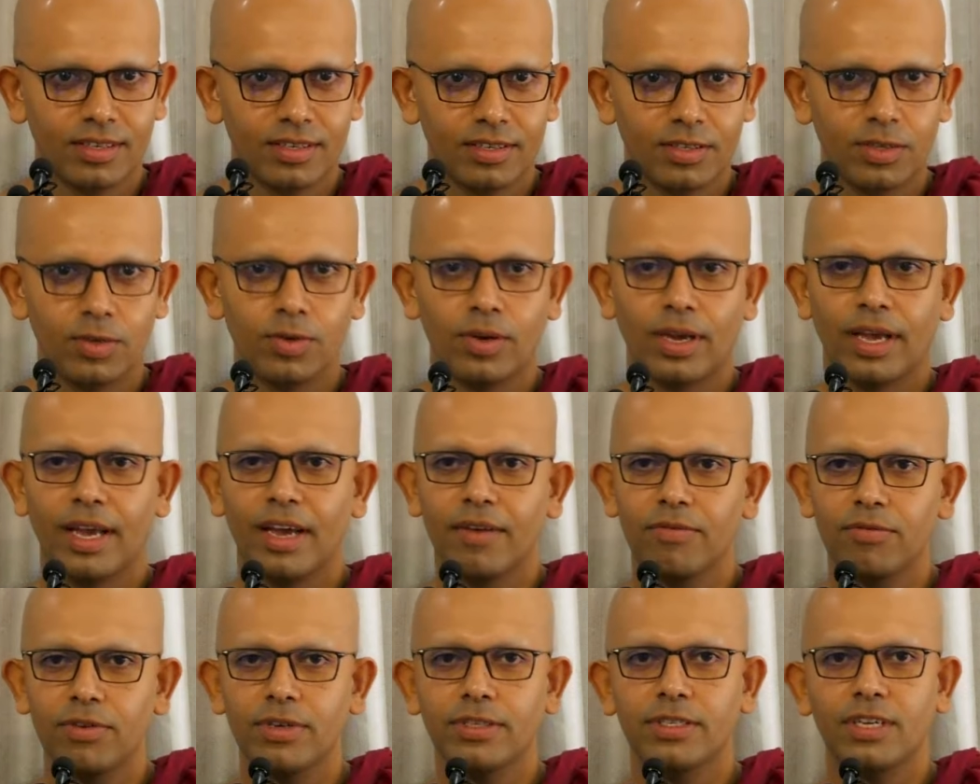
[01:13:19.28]
So
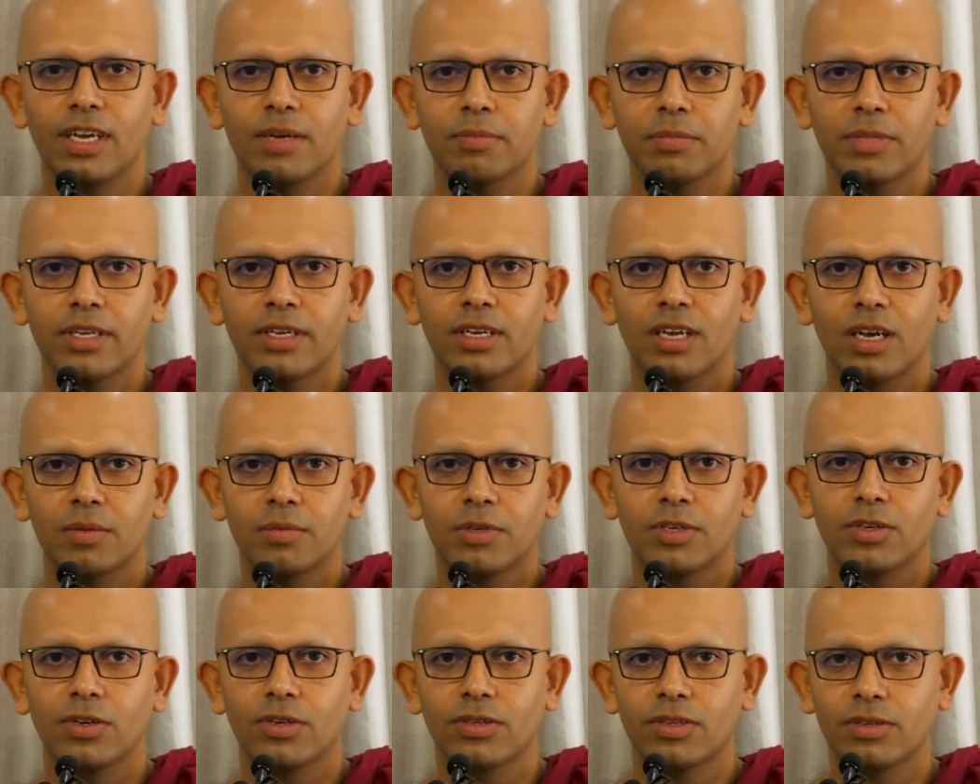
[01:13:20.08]
every time they
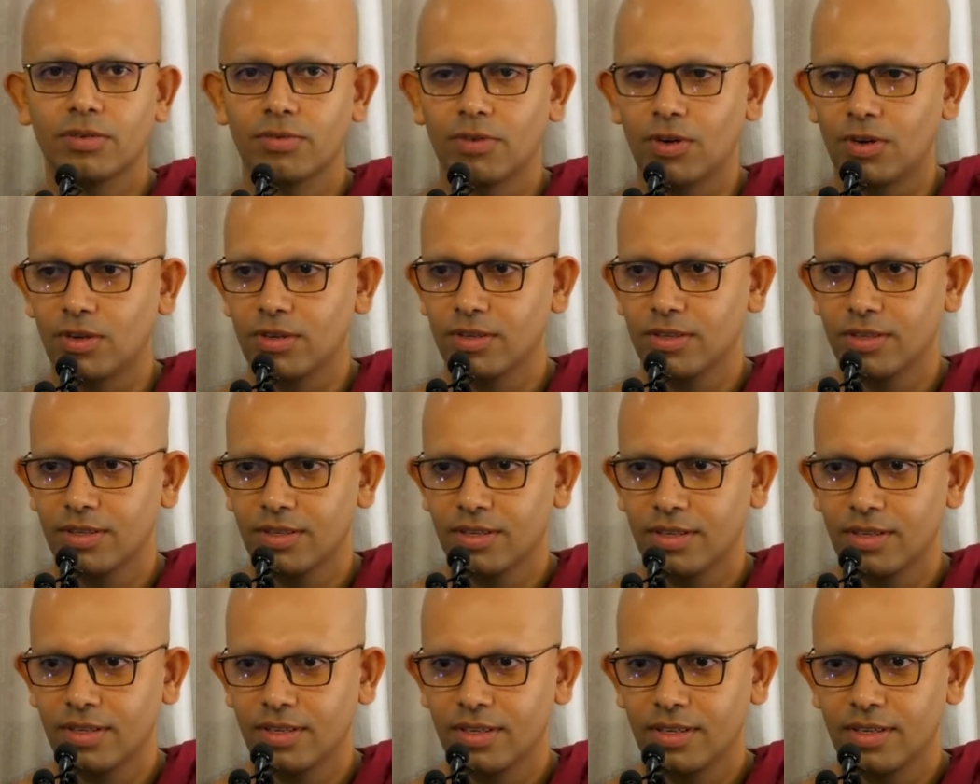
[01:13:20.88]
come across a rock,
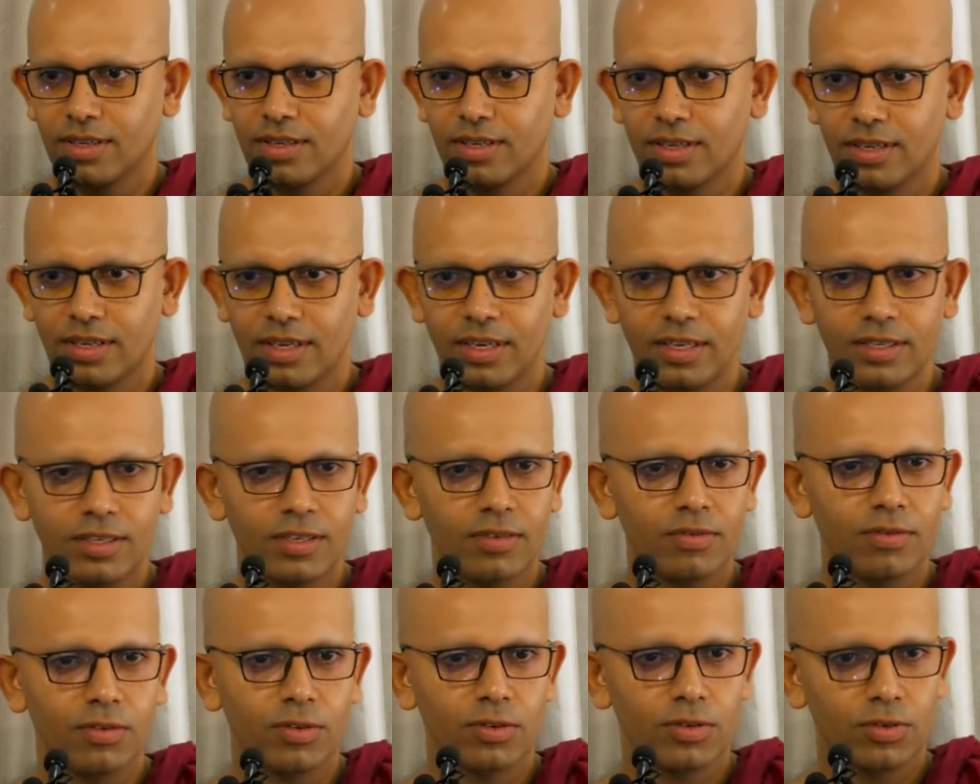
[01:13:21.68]
each
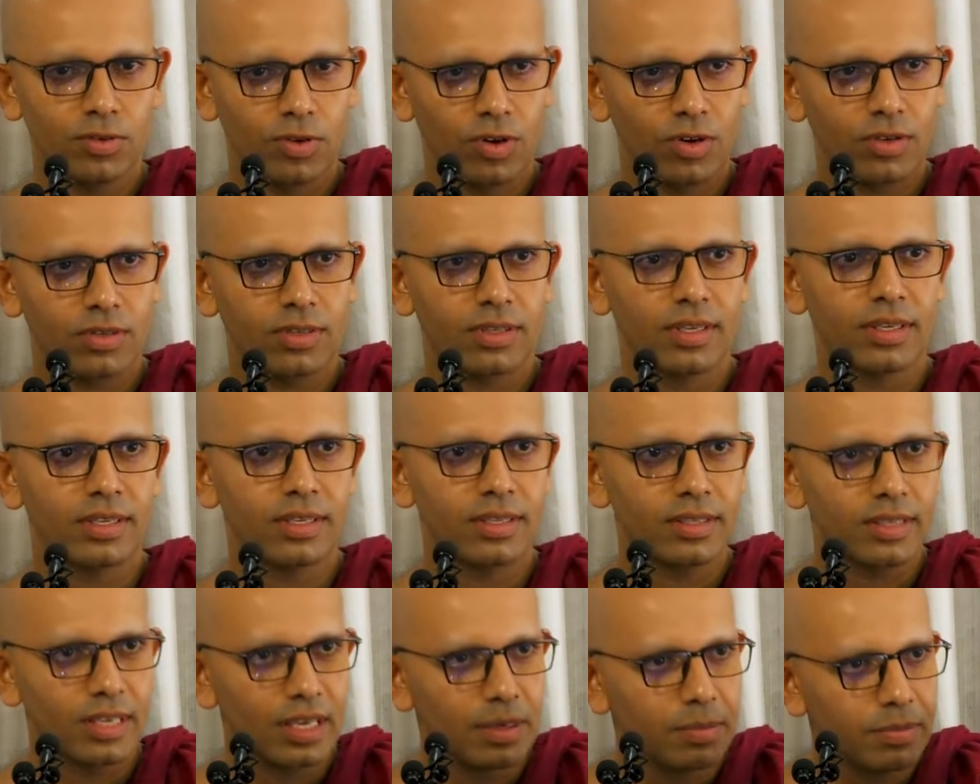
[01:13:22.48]
of those rocks they
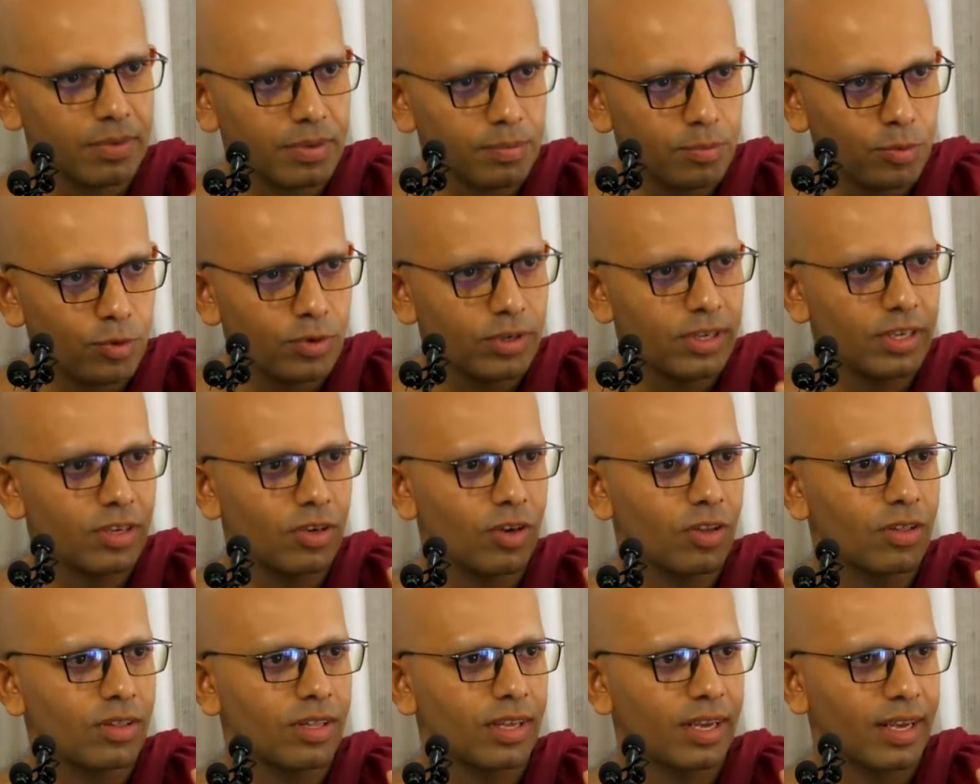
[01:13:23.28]
just keep
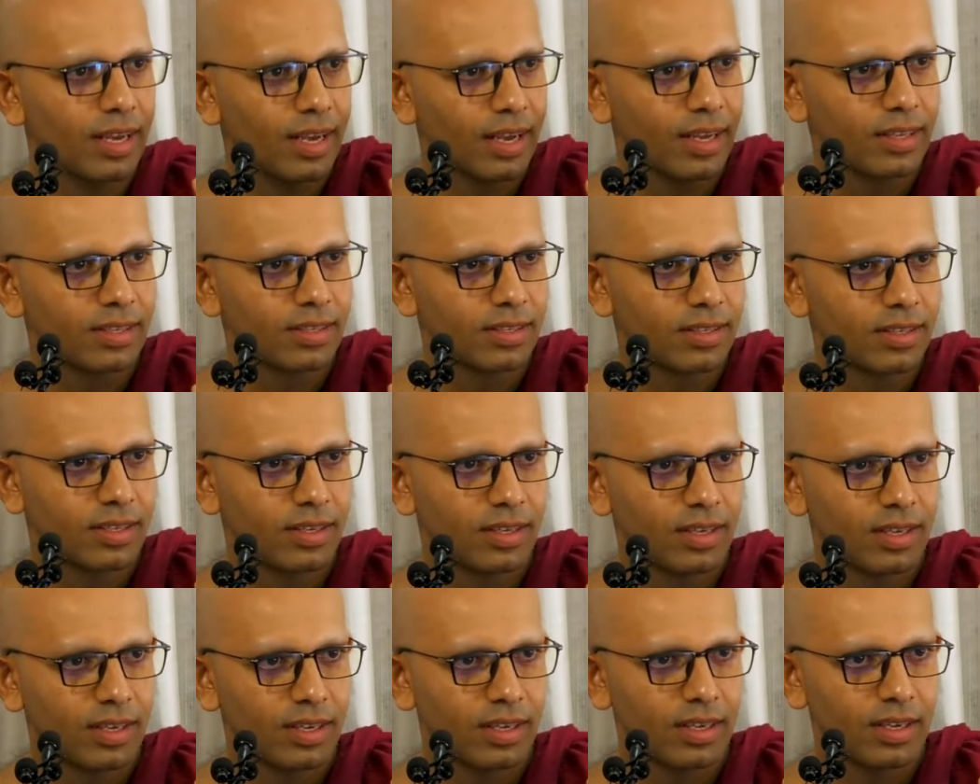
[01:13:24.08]
putting on their heads,
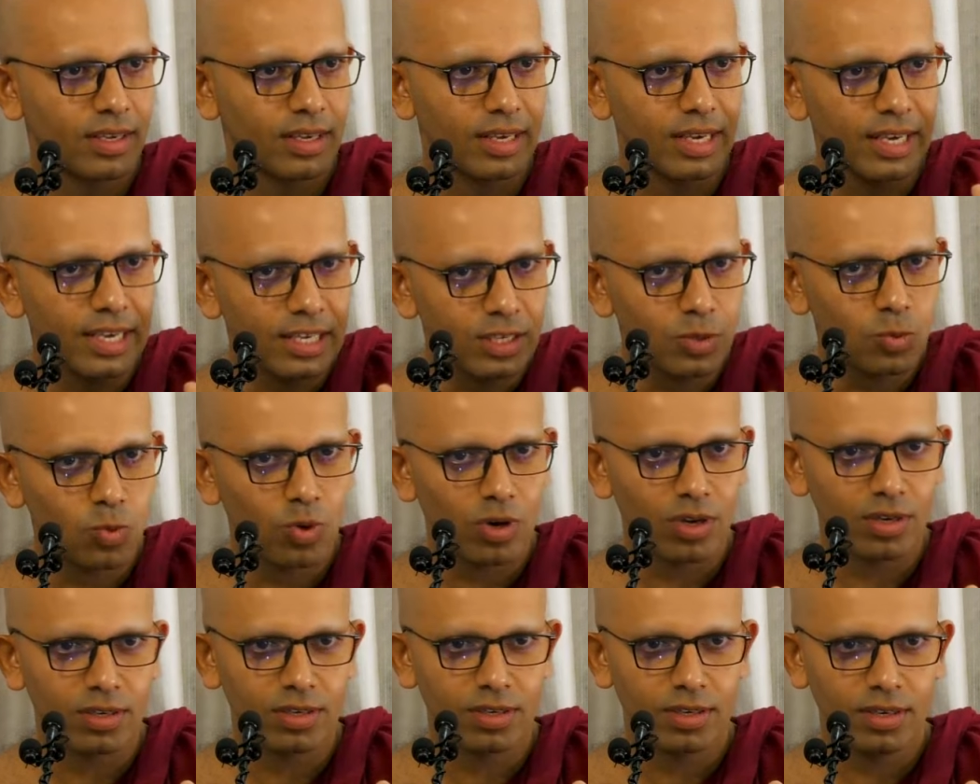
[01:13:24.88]
each
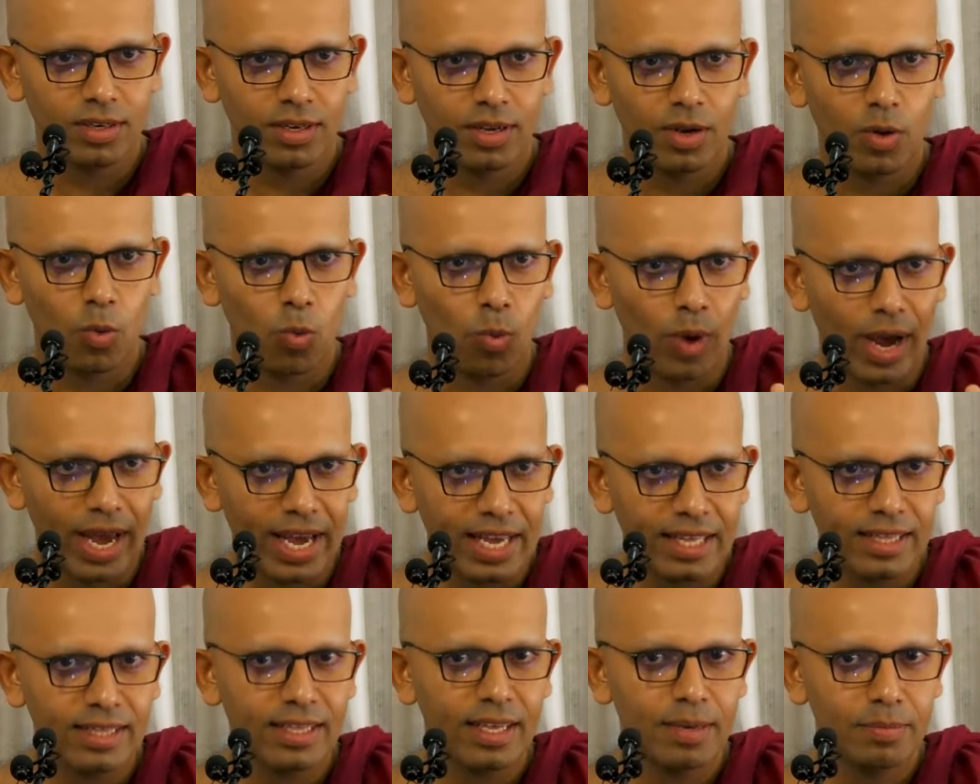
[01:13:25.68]
one
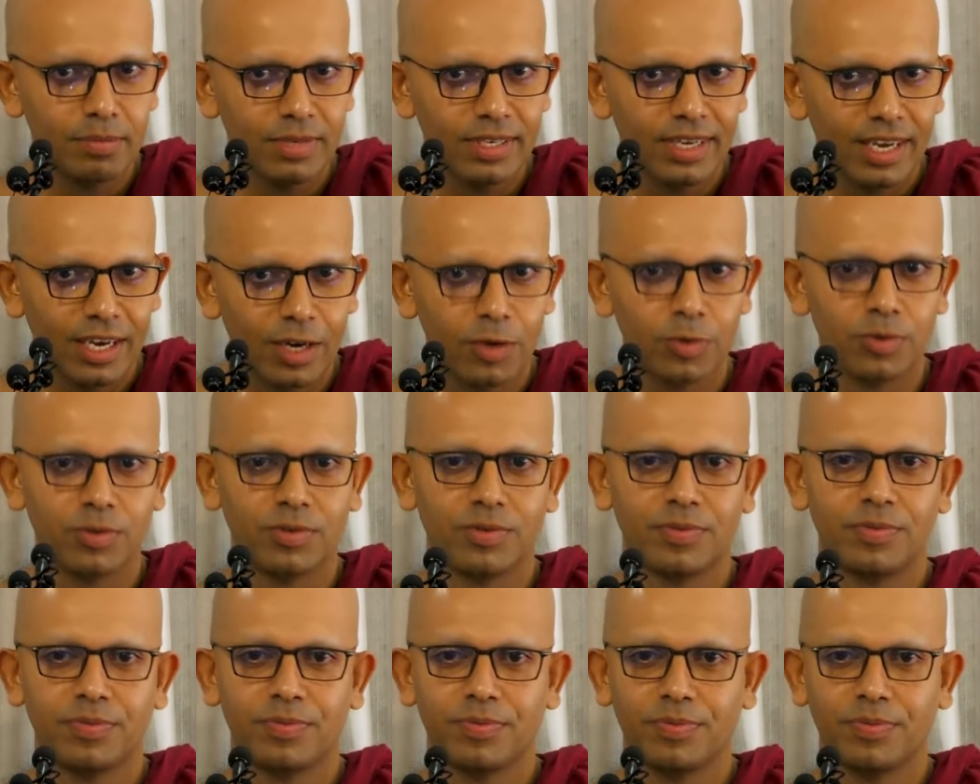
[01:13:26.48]
weighing them down.